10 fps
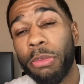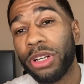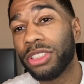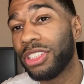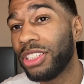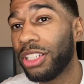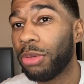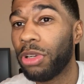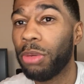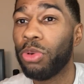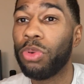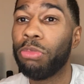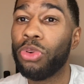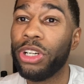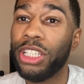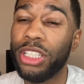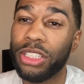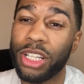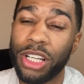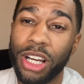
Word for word: Because again, I'm coming with more heat.